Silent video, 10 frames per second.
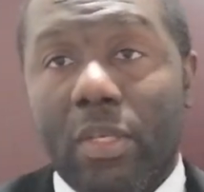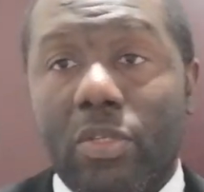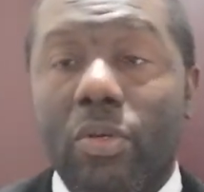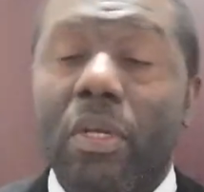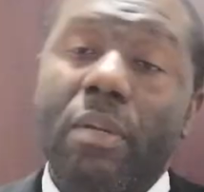
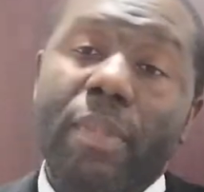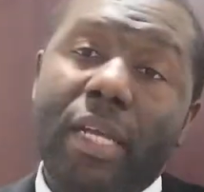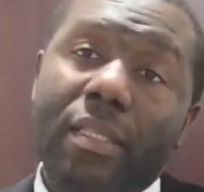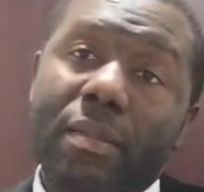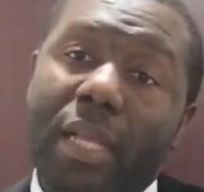So in
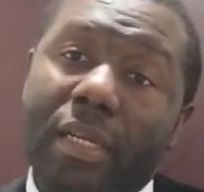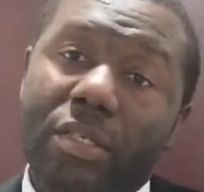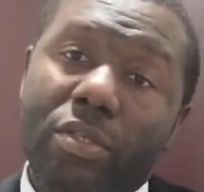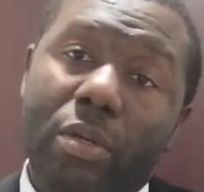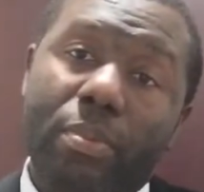my
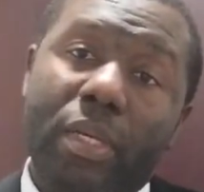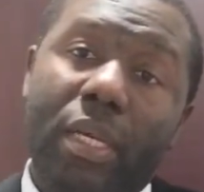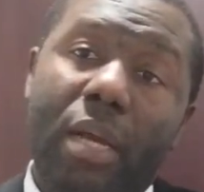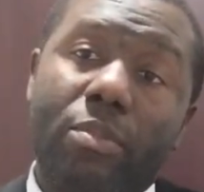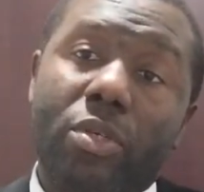next
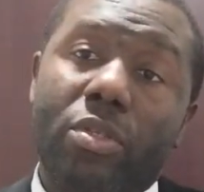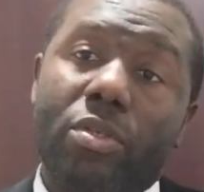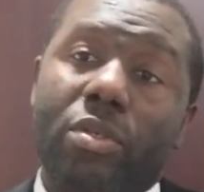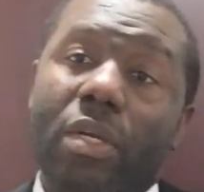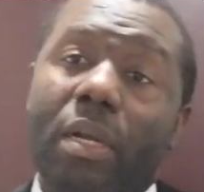topic, I'm going
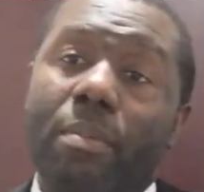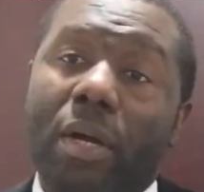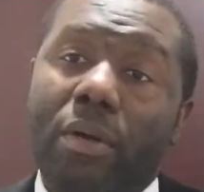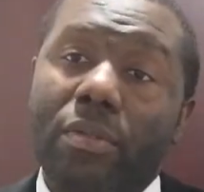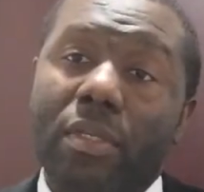to talk
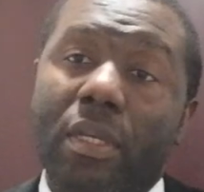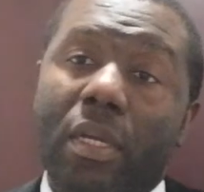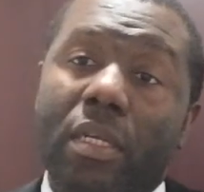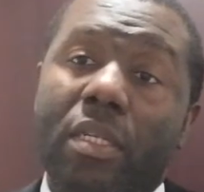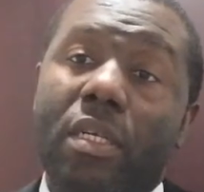about
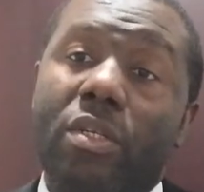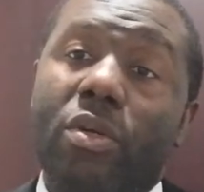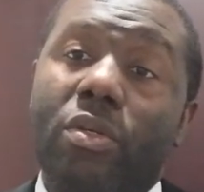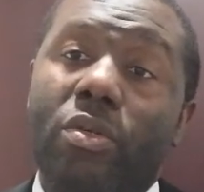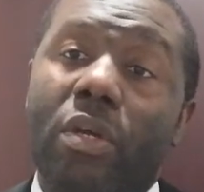the
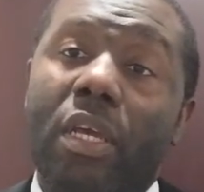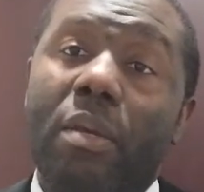Dr.